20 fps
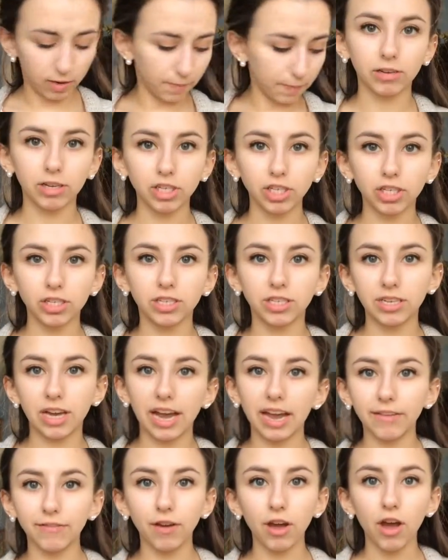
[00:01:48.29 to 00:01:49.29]
Let's just
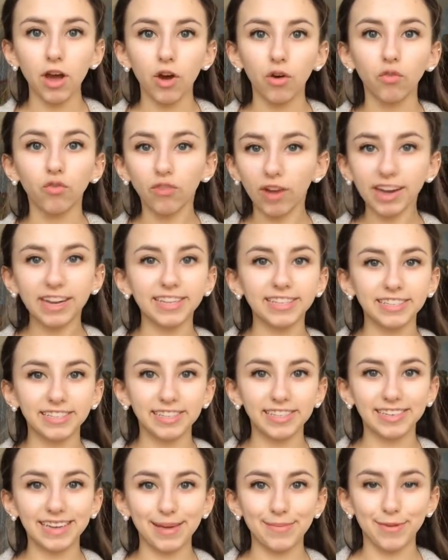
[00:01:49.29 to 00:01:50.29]
dive right into
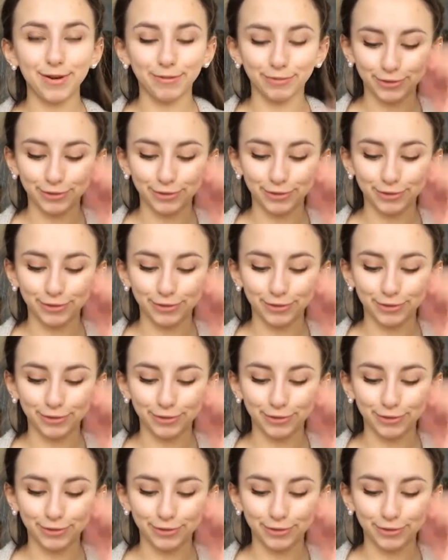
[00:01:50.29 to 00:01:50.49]
the demo.